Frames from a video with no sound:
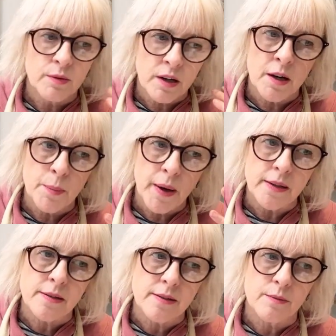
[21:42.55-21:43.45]
when I
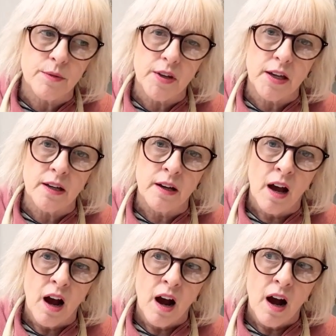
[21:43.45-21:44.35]
paint something,
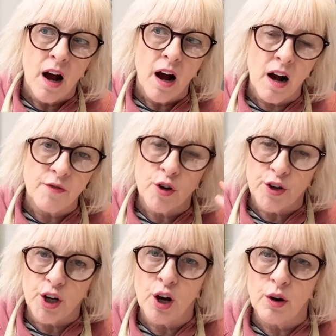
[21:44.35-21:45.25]
I've got a
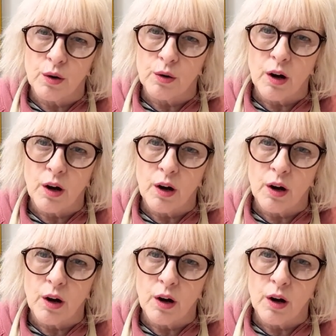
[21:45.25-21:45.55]
goal.